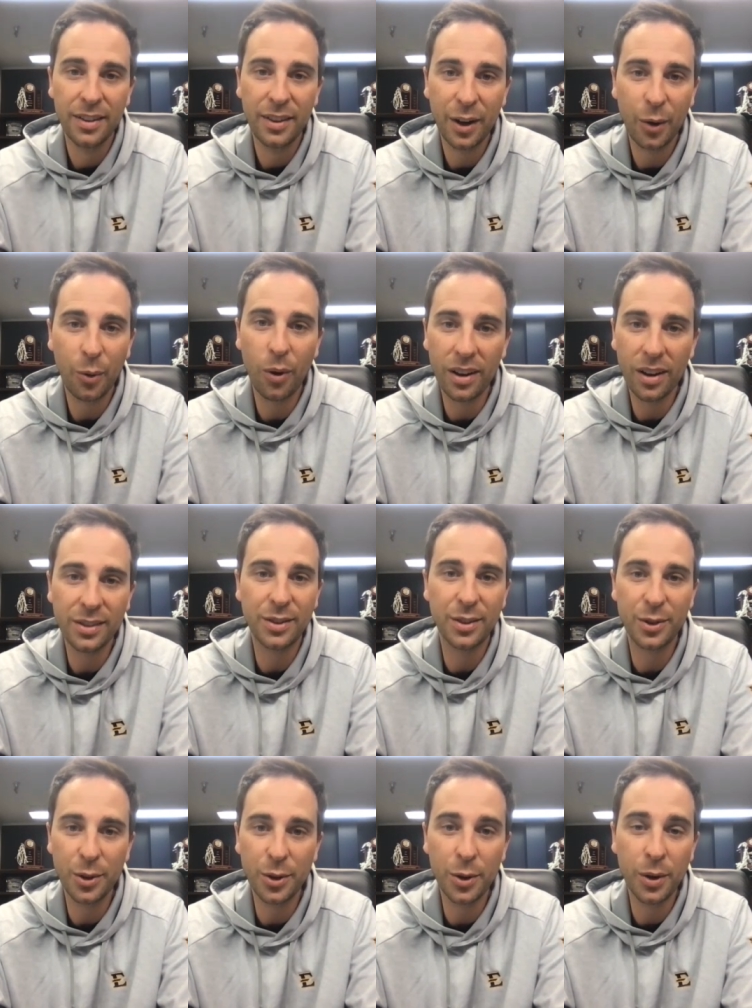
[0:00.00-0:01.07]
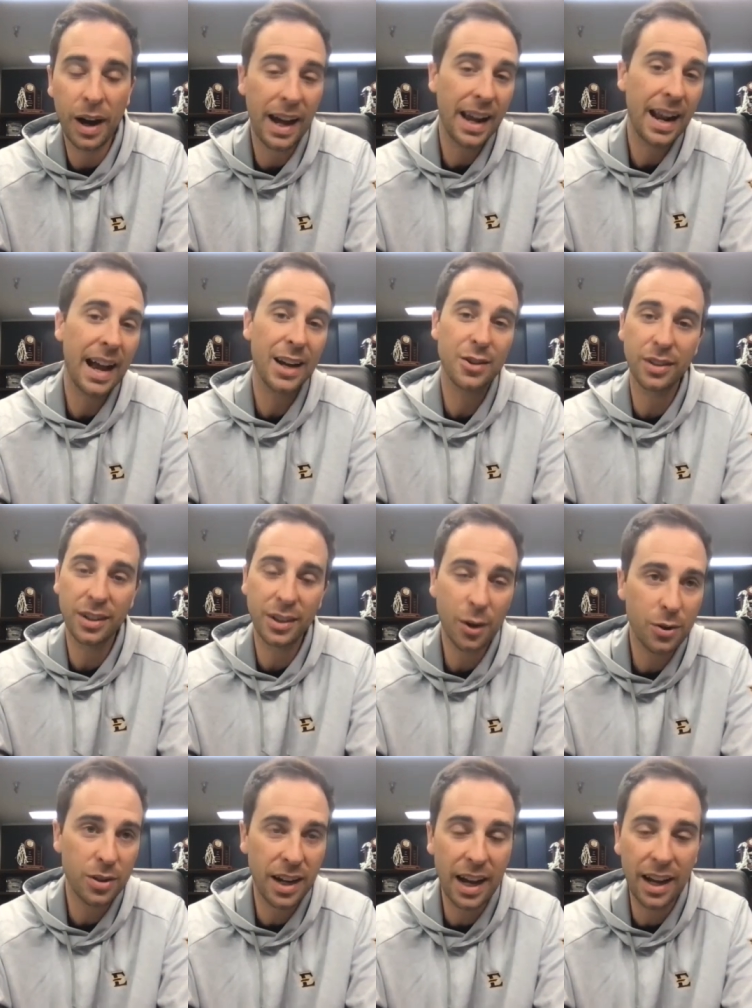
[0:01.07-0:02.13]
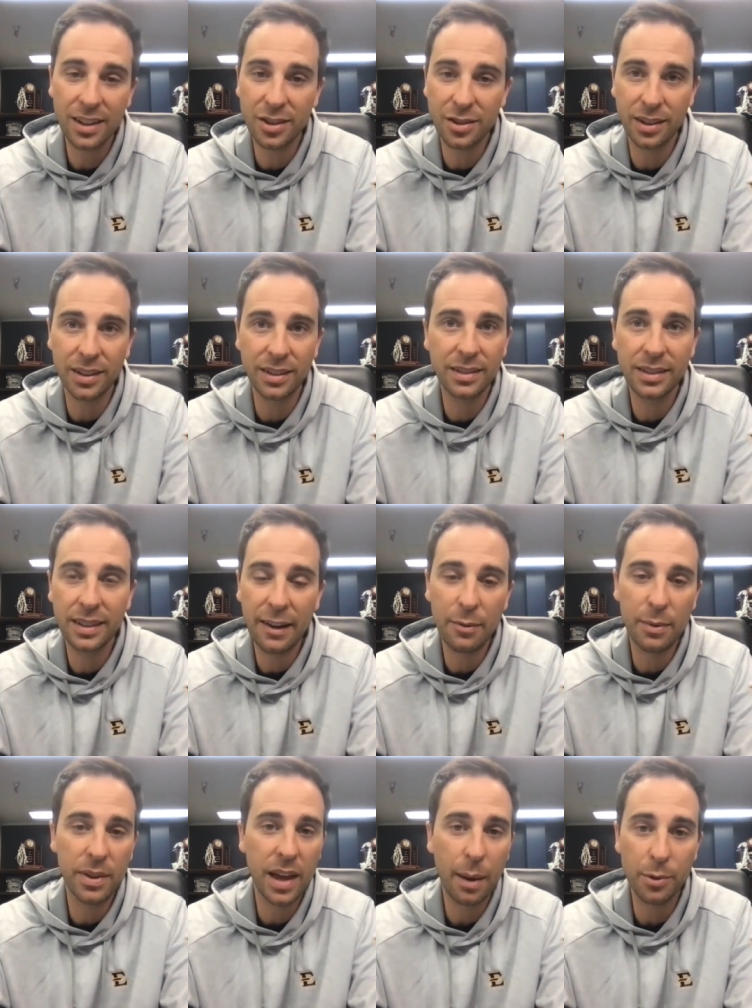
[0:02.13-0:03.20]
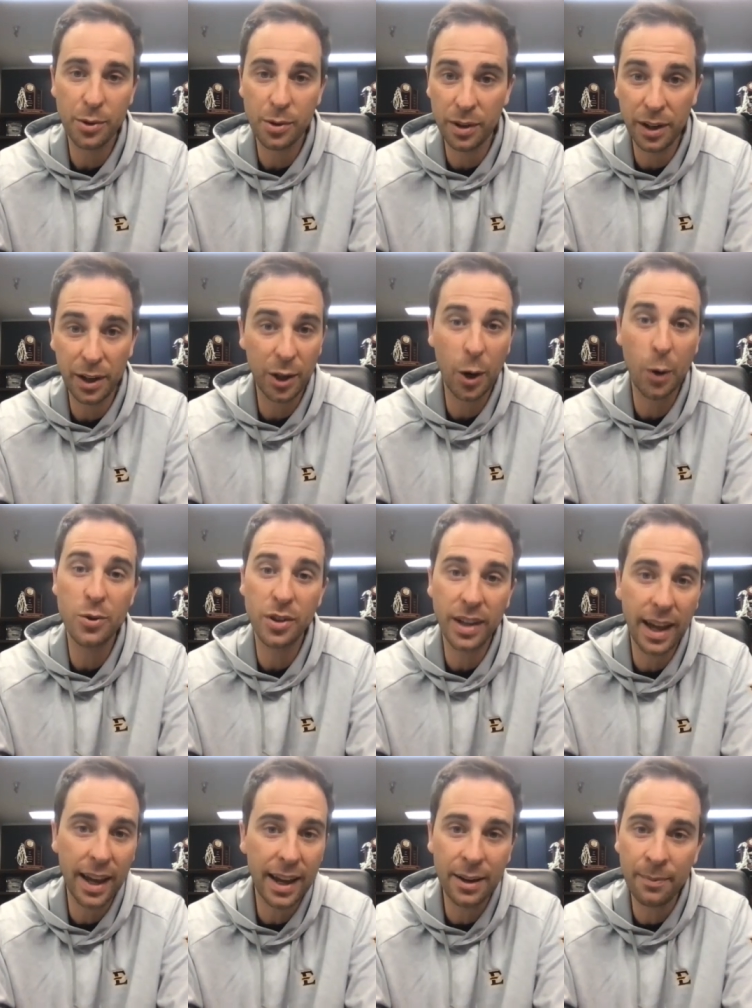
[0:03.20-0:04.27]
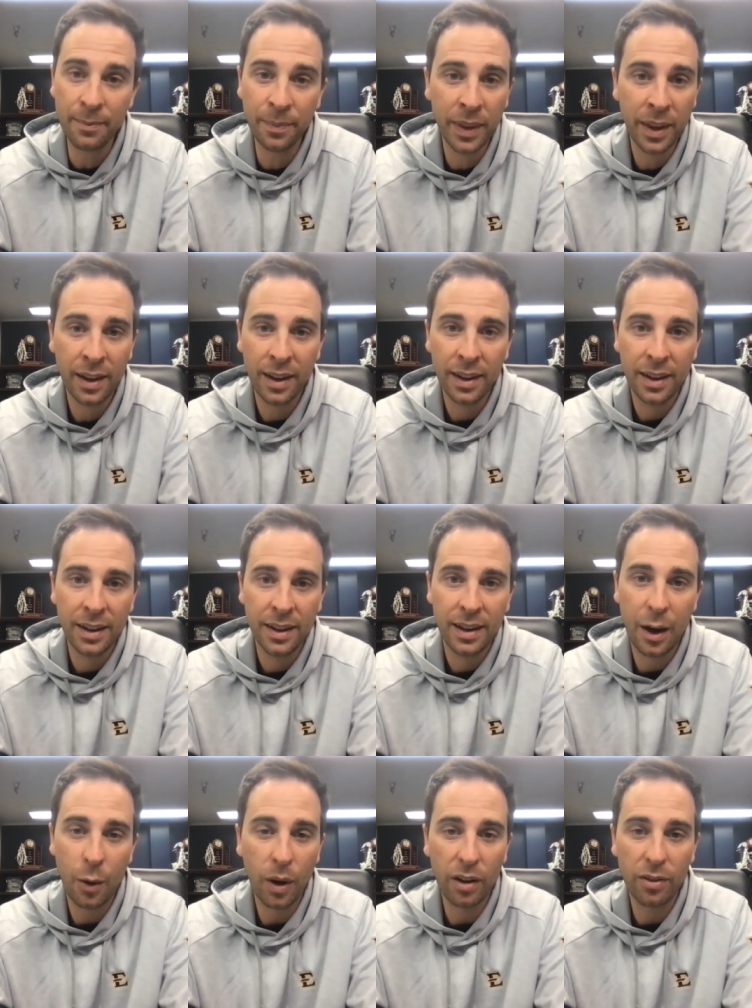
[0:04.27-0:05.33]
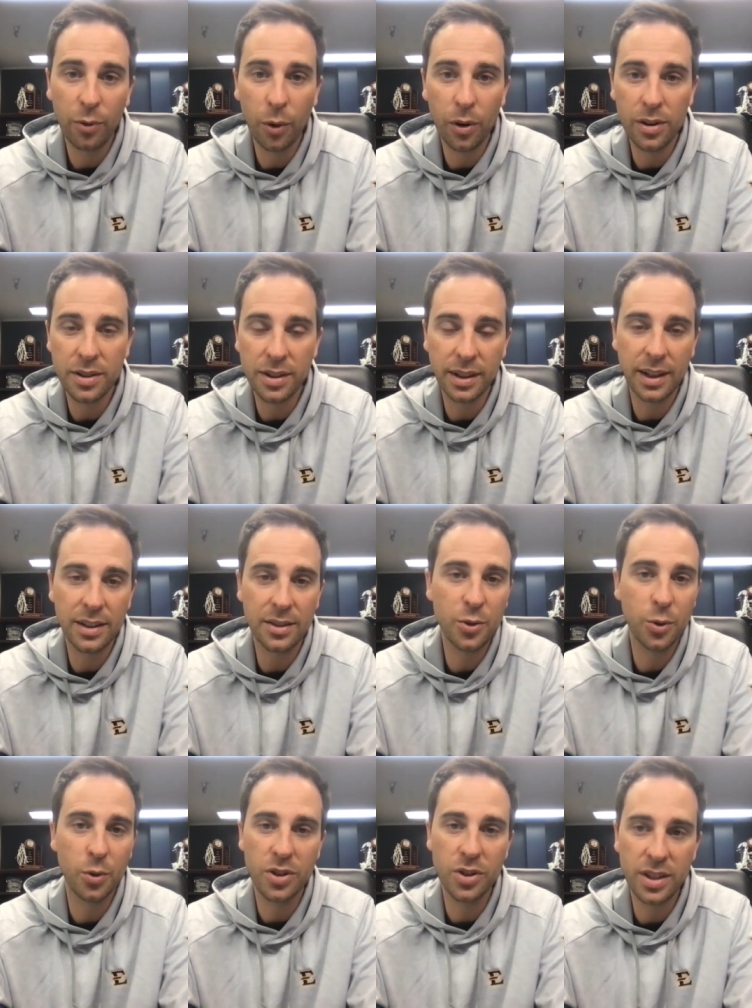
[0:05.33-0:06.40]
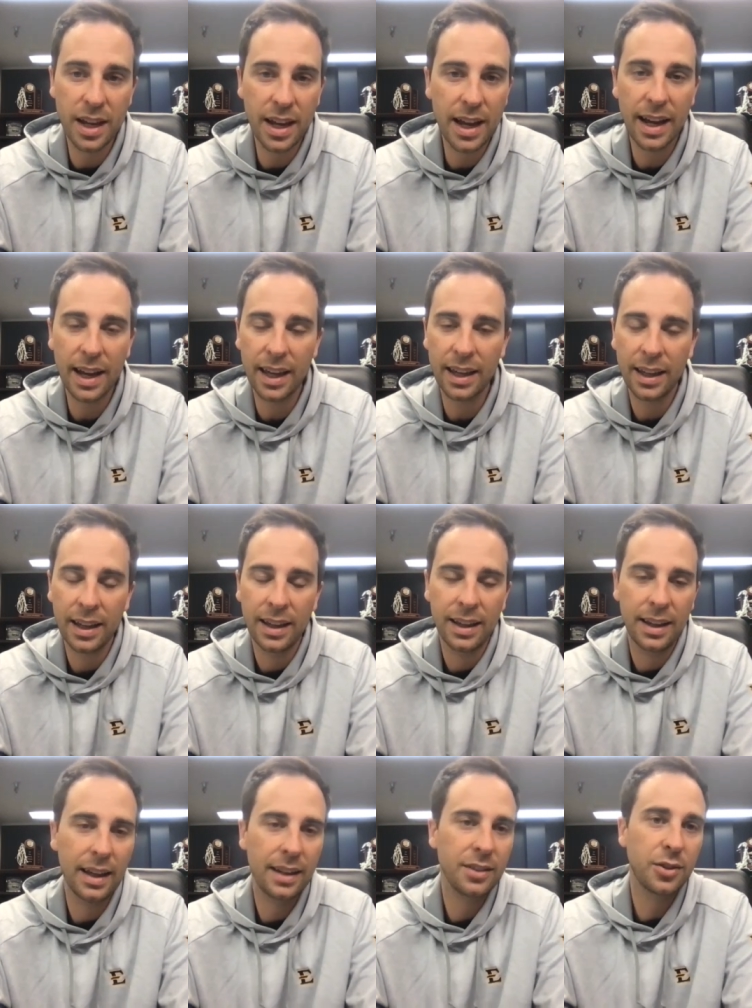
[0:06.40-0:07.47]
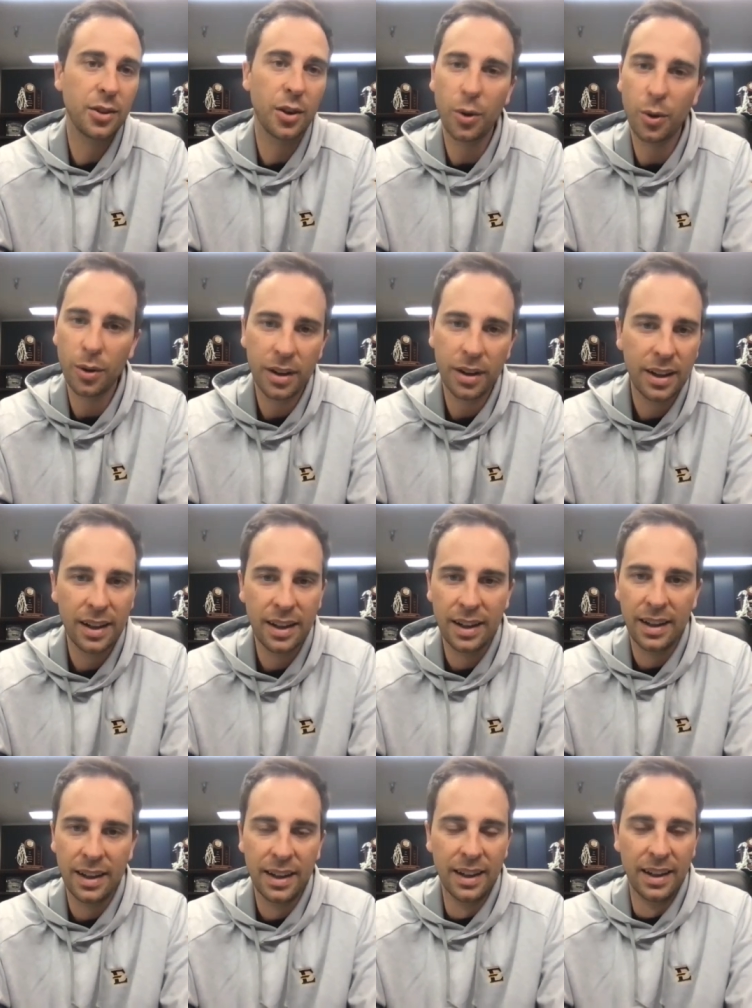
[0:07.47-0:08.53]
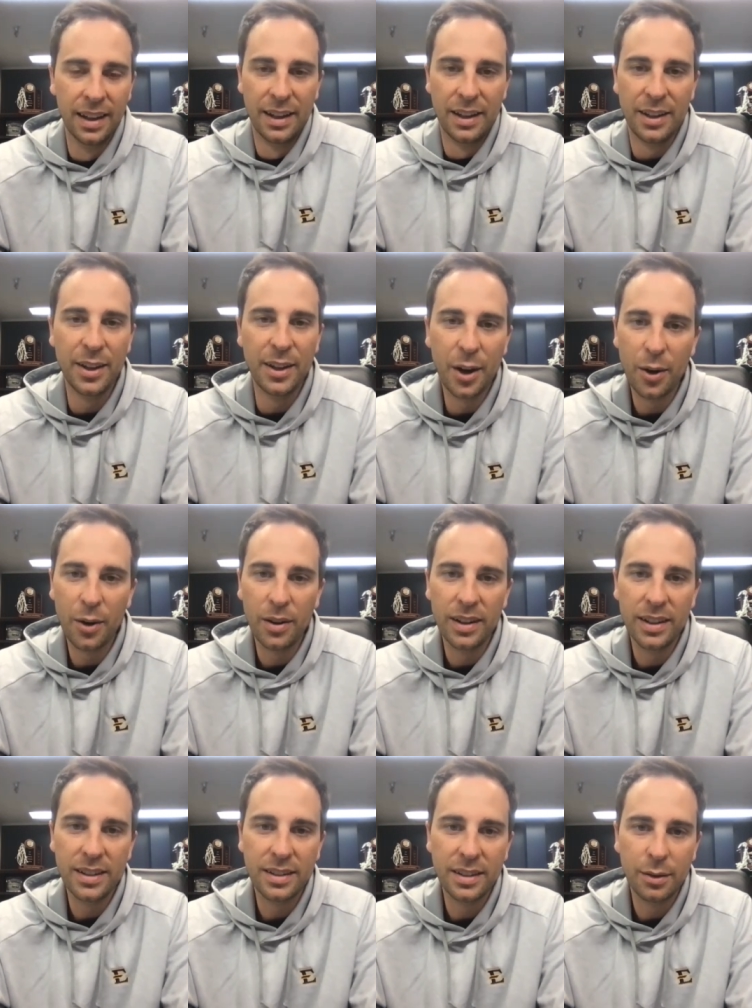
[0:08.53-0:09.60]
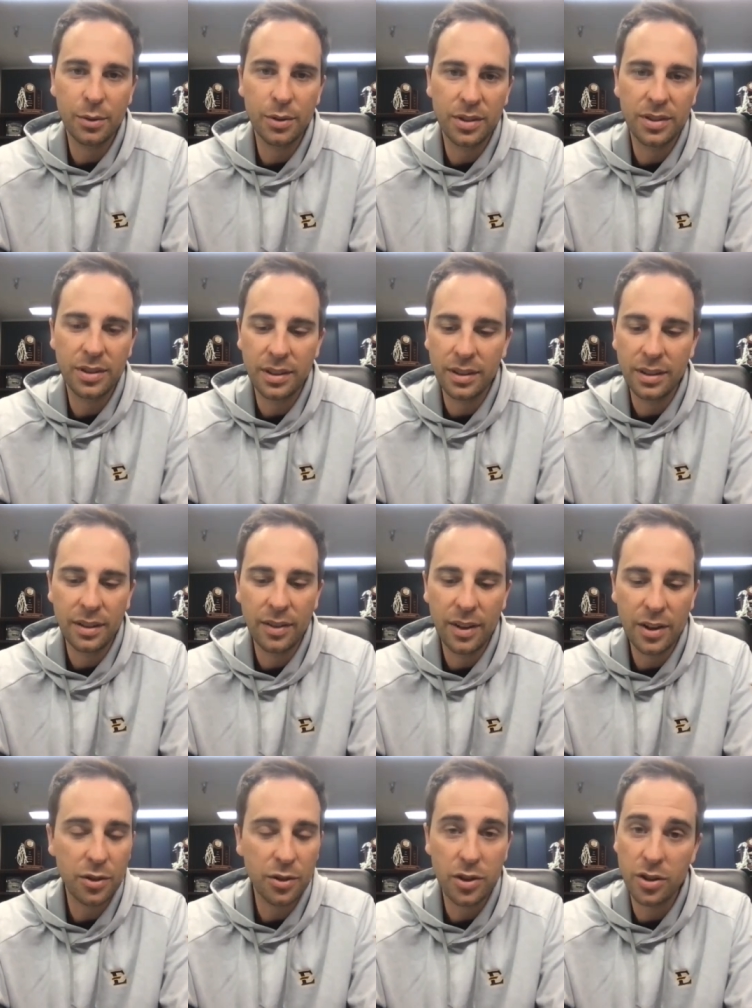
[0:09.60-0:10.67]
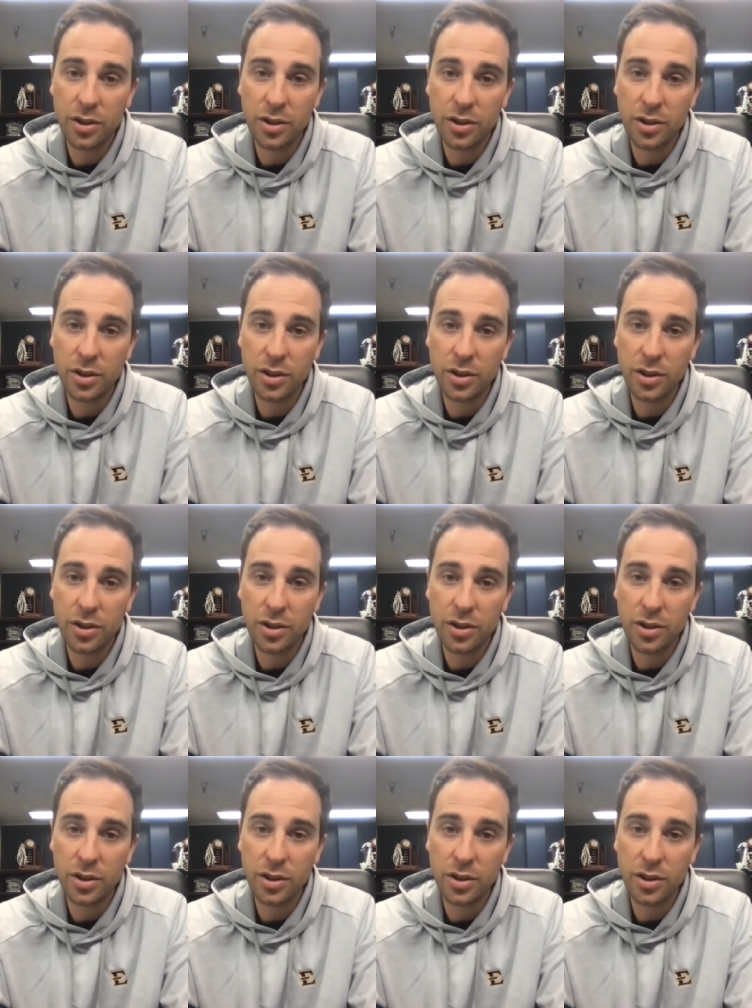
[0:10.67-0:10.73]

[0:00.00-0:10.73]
there was to do. I had actually, coach had actually gave me the opportunity to coach a game at Wake Forest against Georgia Tech. And so, you know, it's, it was, eventually you